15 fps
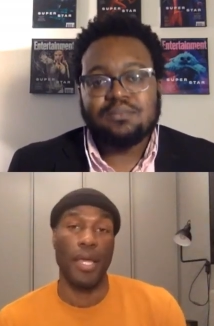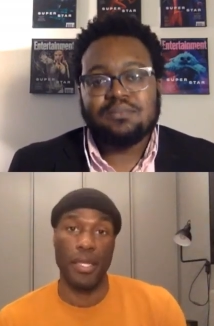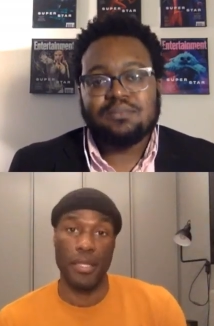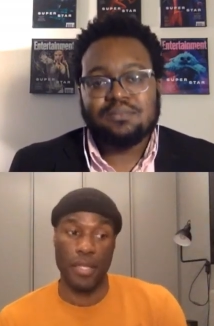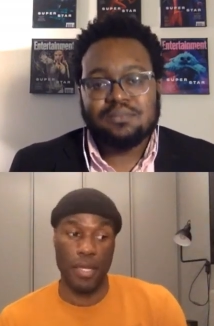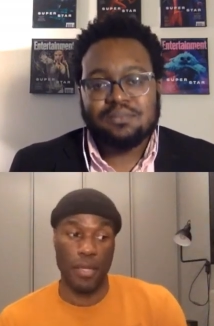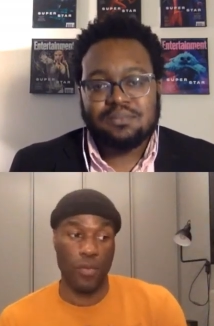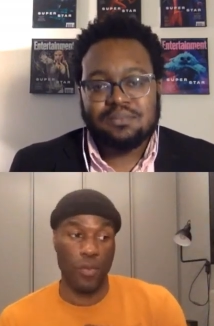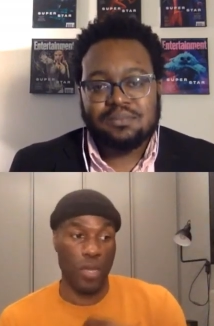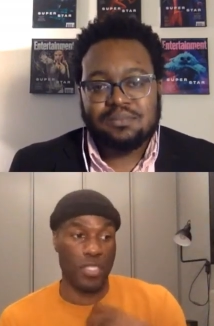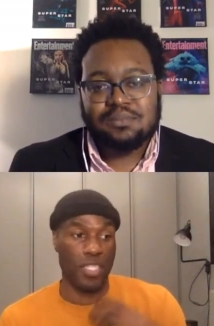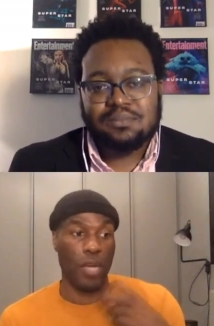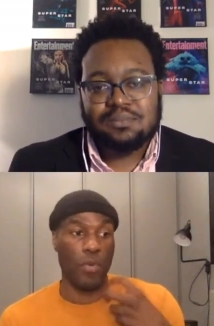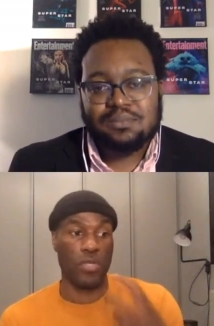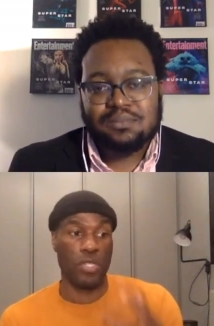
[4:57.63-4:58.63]
Speaker 1: And then
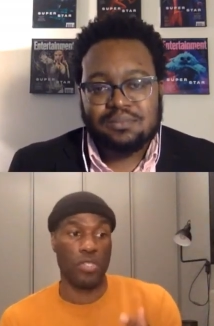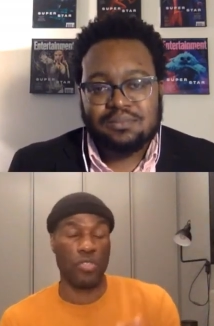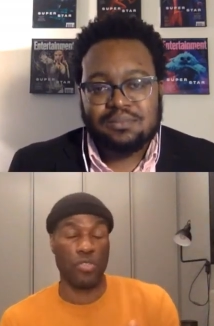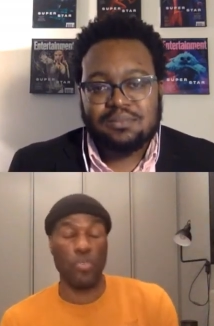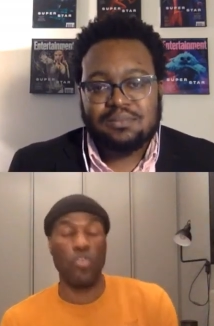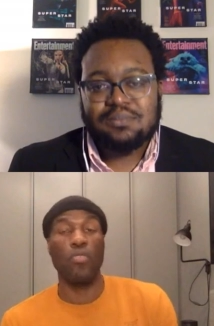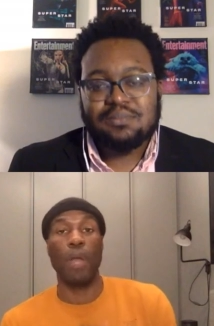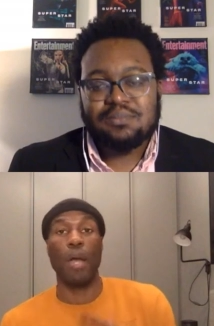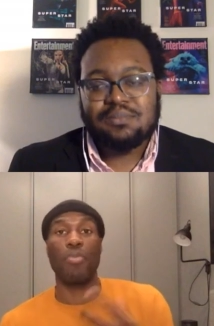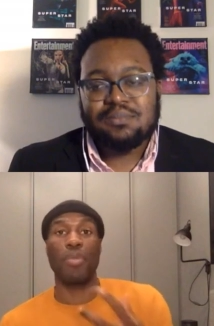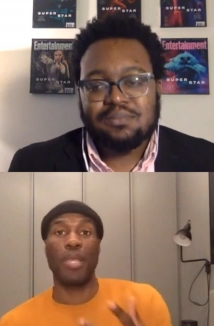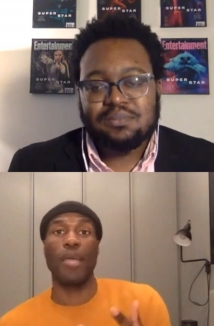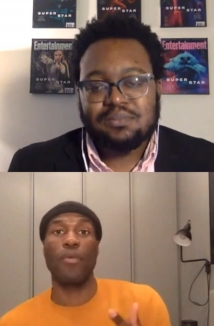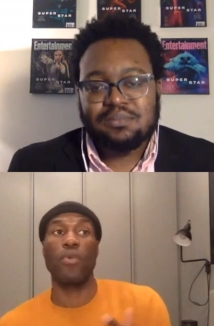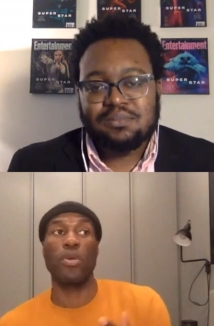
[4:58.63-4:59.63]
once I was in school, my
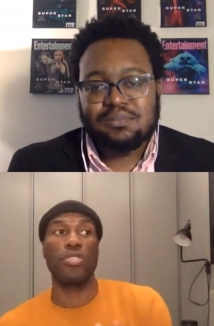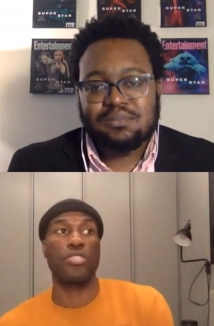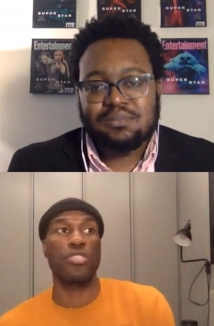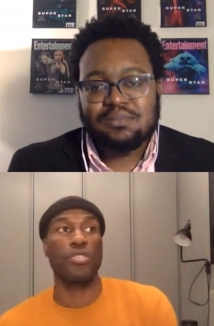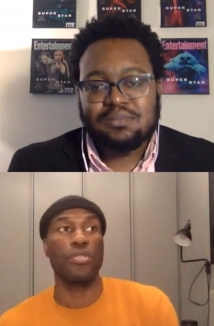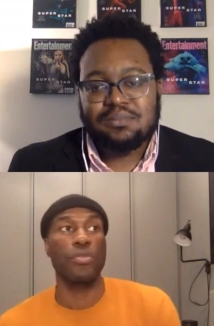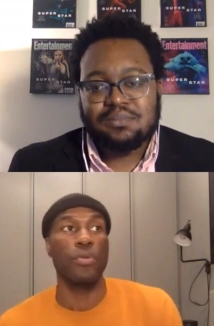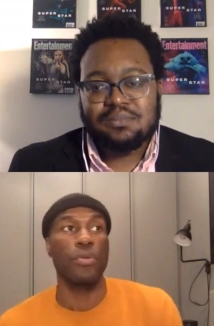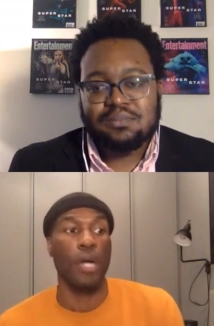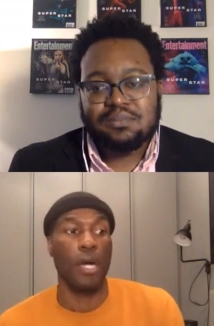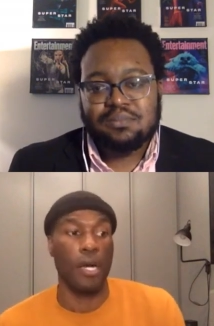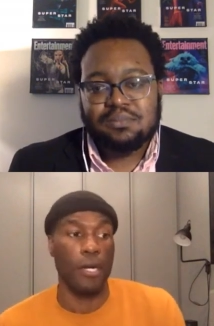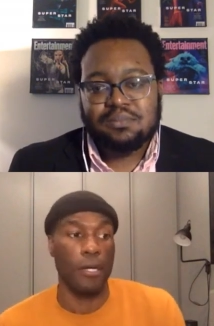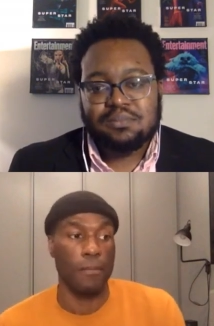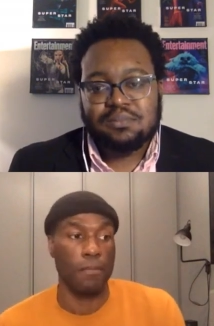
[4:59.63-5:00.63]
plan was to
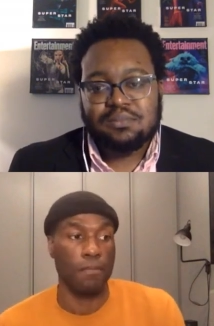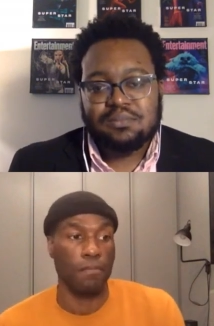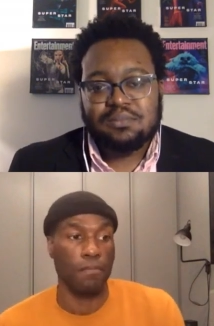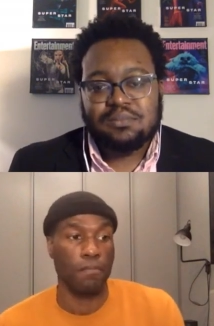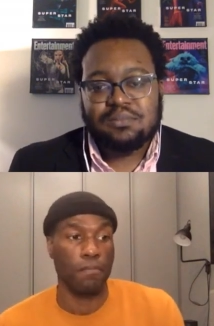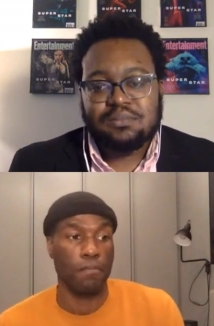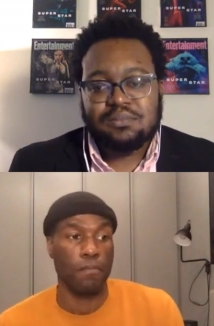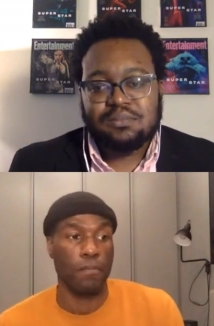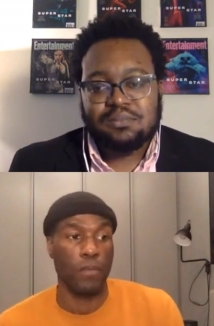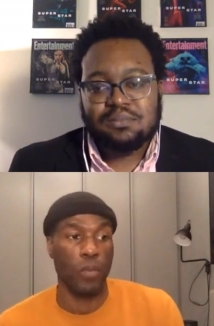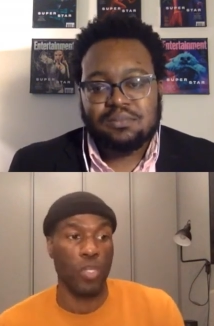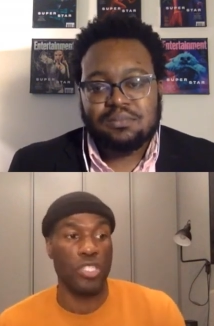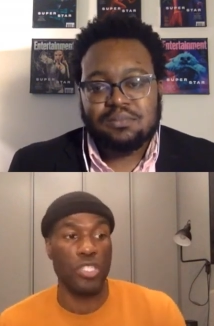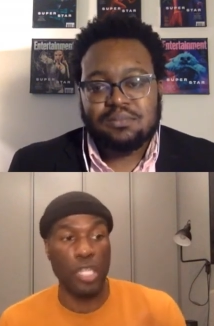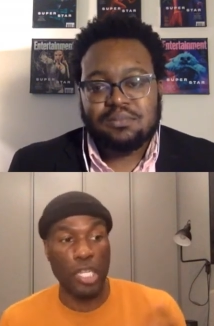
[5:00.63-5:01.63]
um,
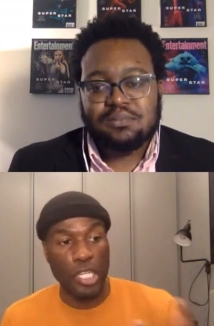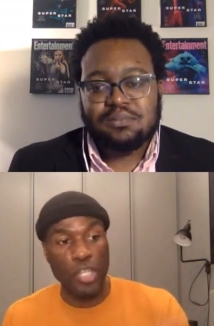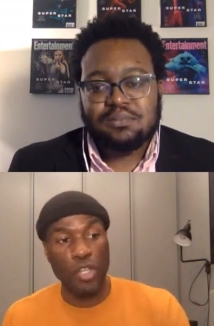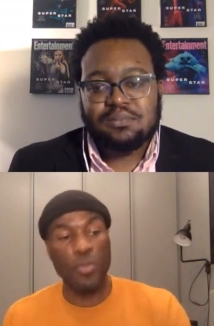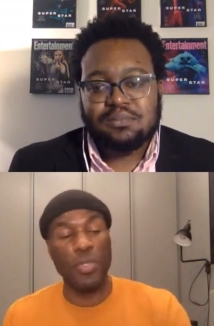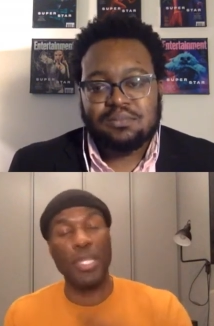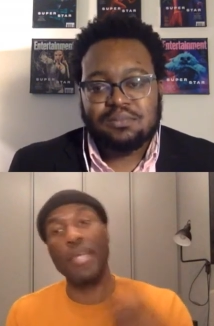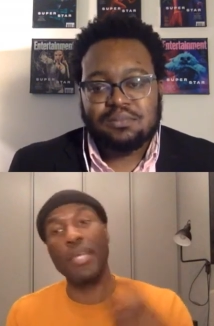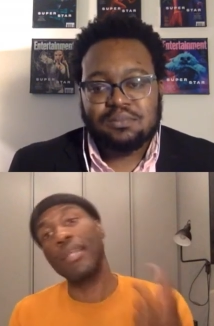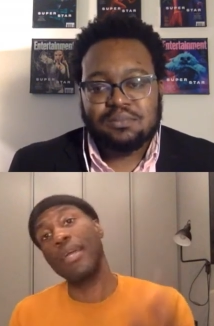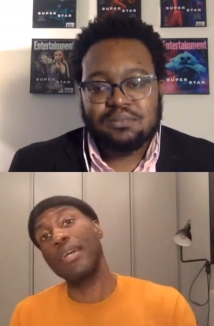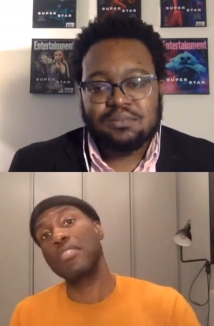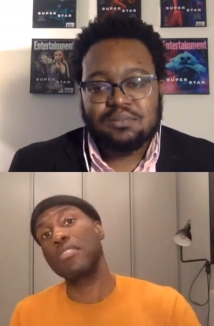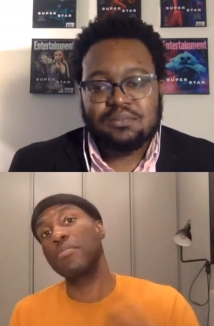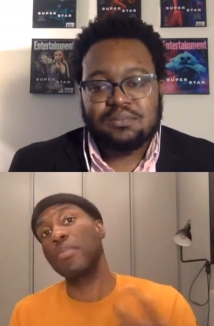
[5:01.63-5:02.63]
was to accumulate
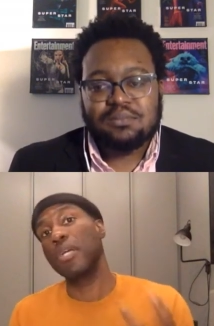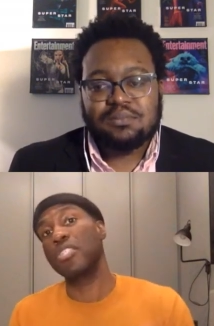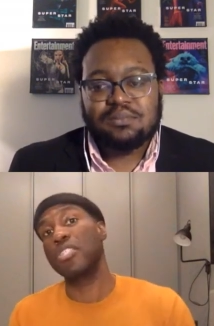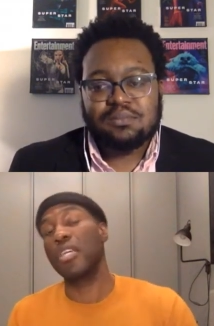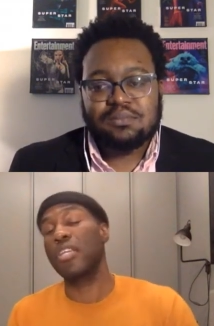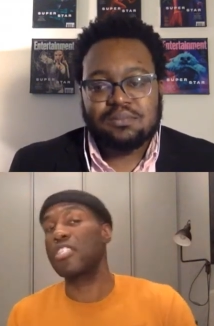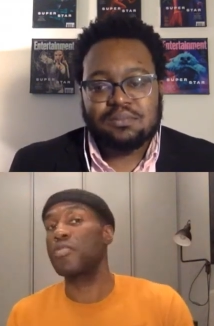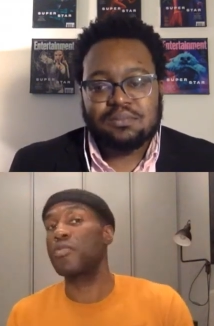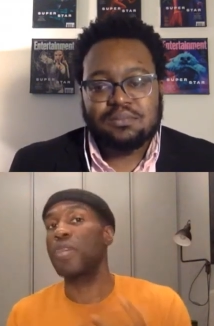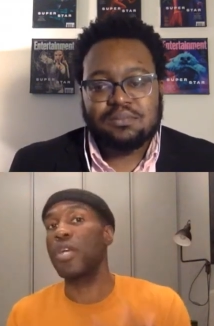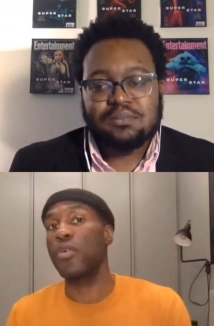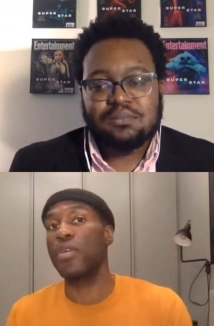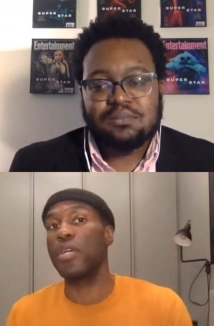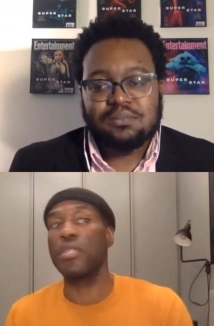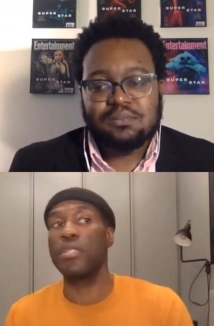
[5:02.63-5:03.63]
as much
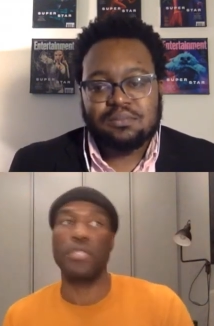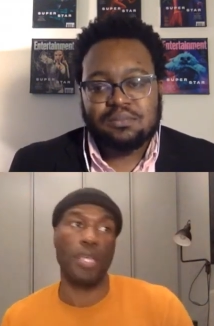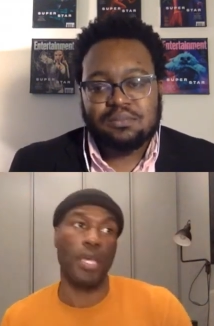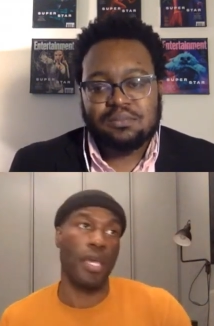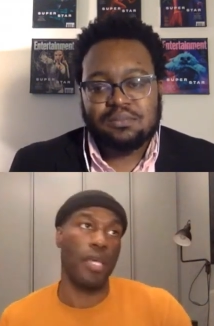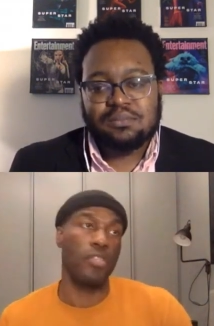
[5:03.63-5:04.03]
experience